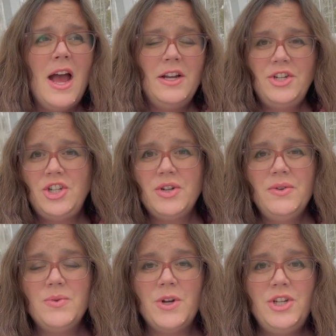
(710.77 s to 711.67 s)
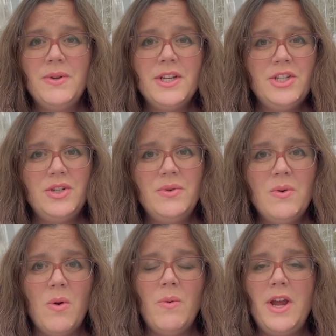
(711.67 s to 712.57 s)
and just shows what you can
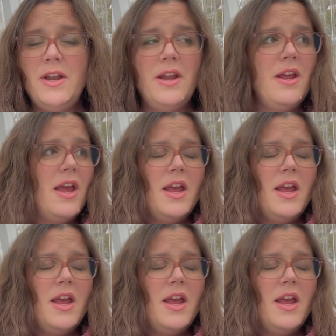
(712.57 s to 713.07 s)
do when